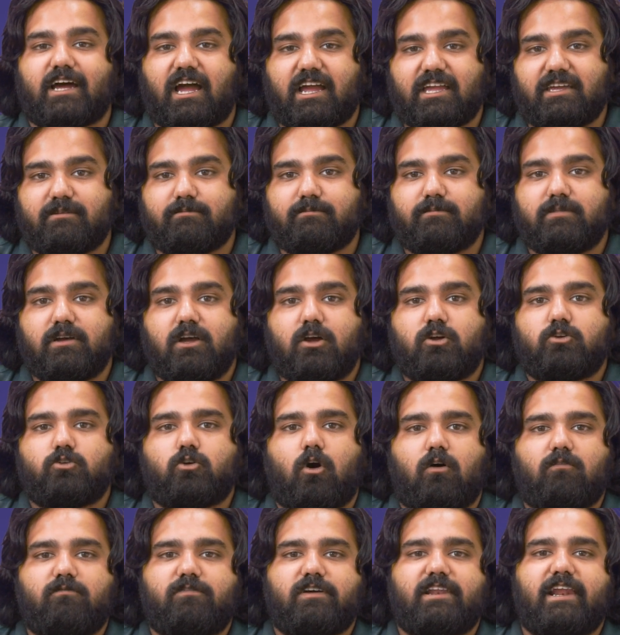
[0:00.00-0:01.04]
time
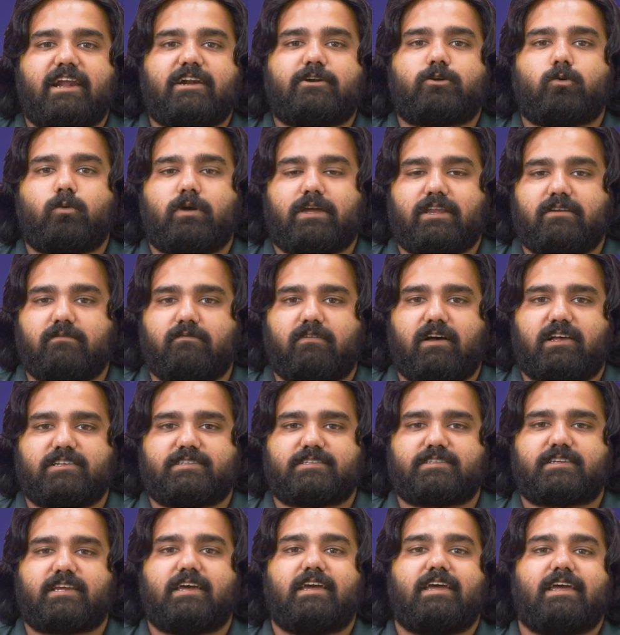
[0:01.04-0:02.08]
you're willing to
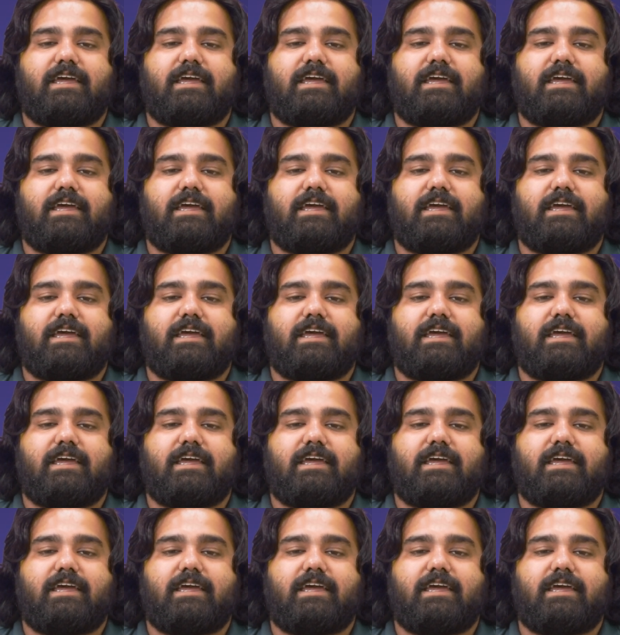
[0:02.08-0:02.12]
invest